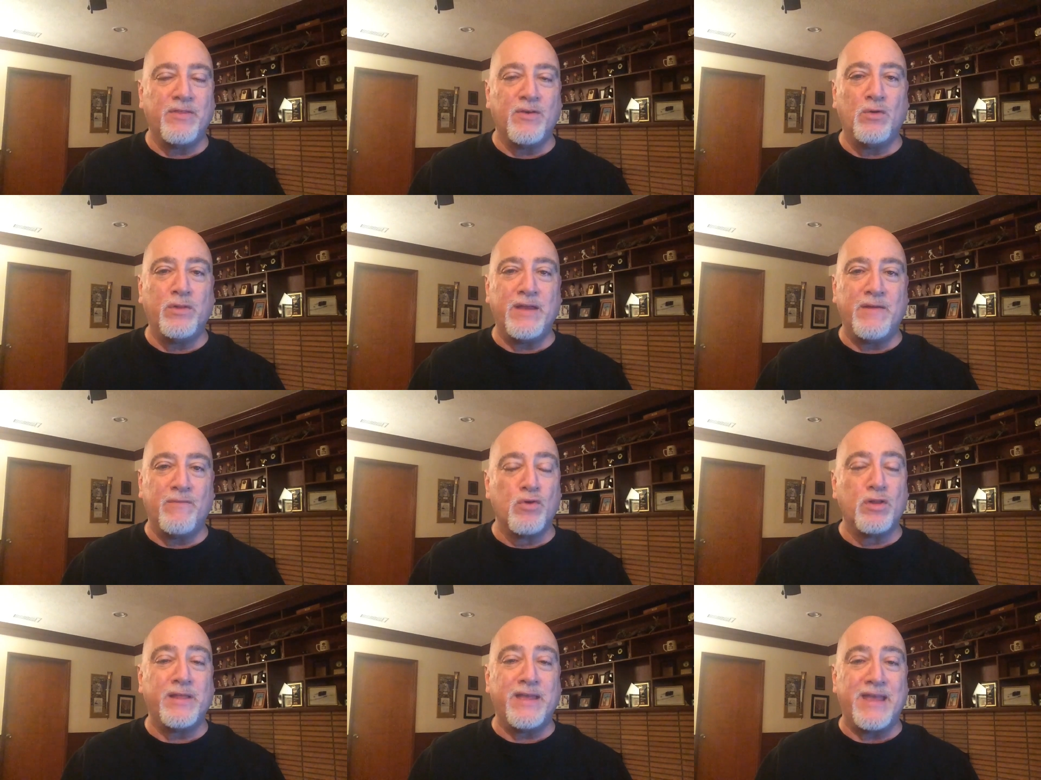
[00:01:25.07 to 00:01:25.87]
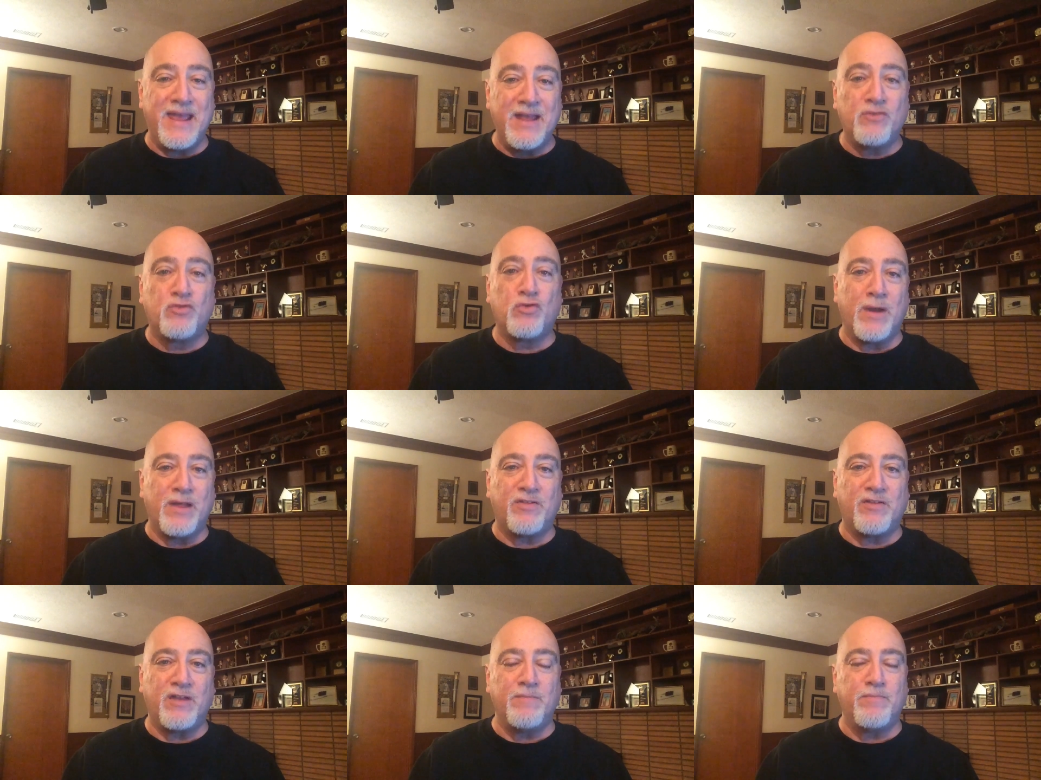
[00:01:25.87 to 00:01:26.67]
The only really
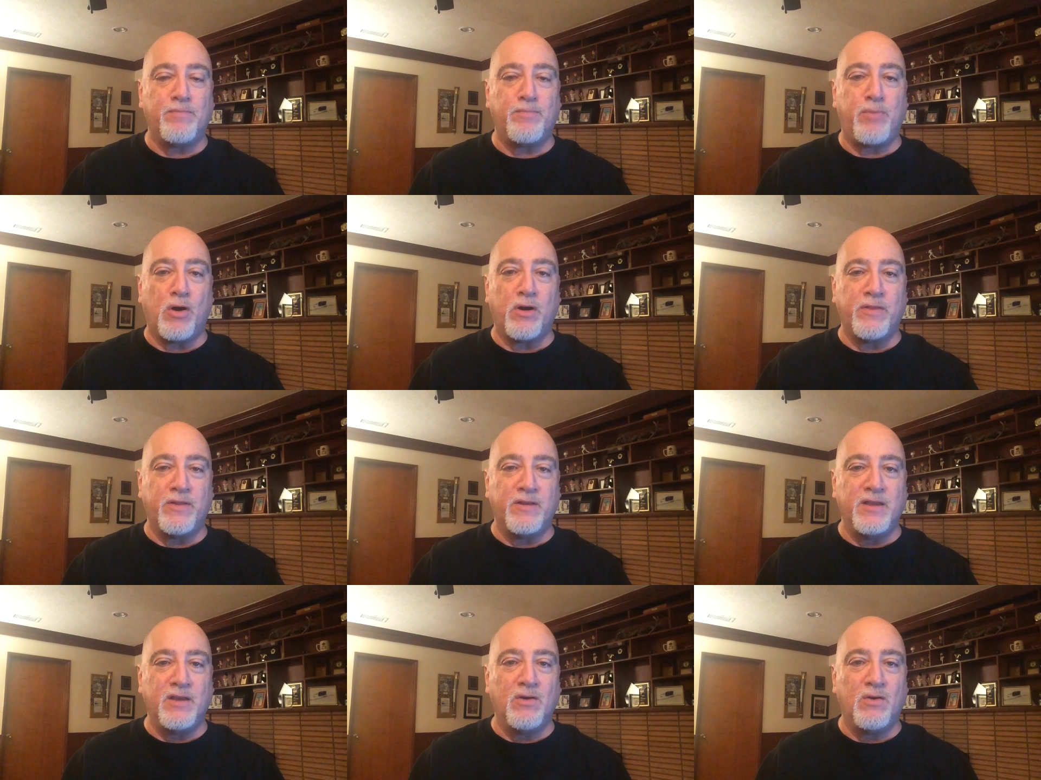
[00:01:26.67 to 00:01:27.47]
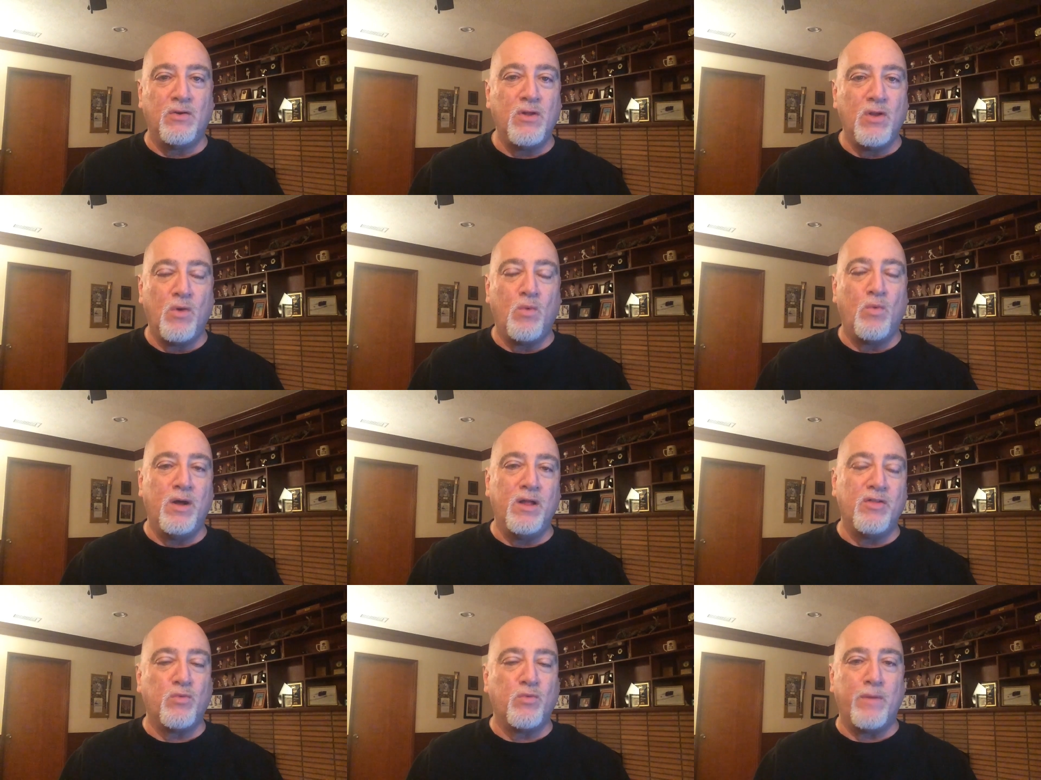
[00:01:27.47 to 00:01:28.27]
interesting part of the deal
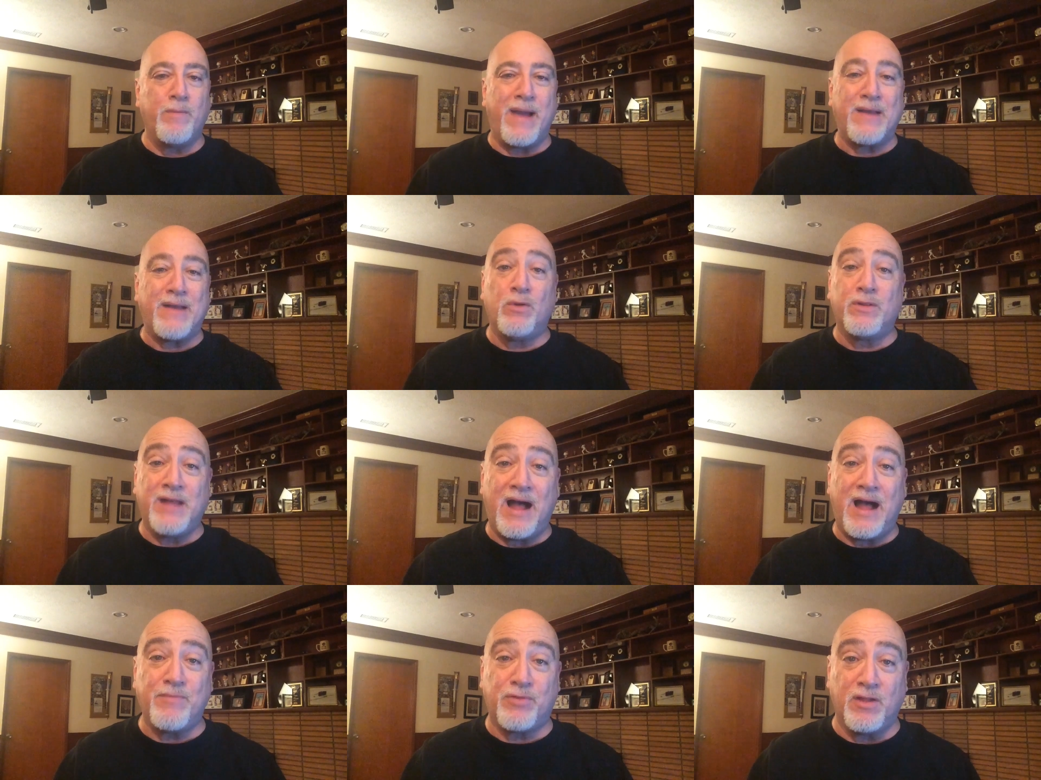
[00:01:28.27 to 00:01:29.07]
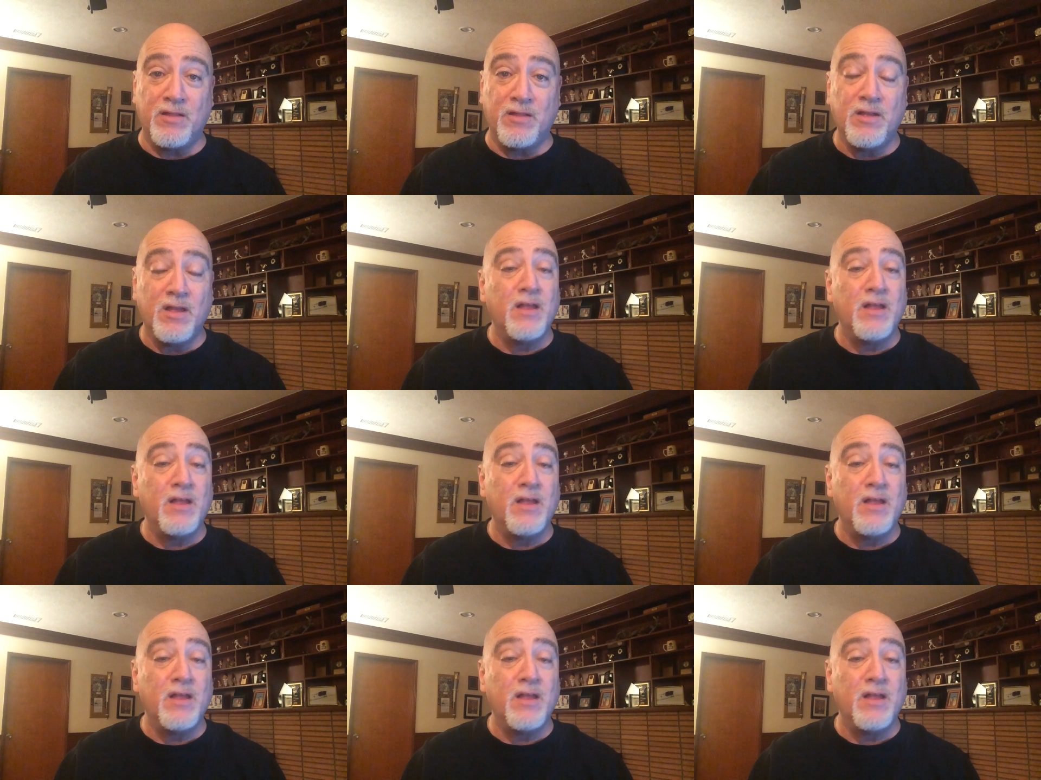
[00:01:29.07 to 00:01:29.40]
was when Mychal Thompson,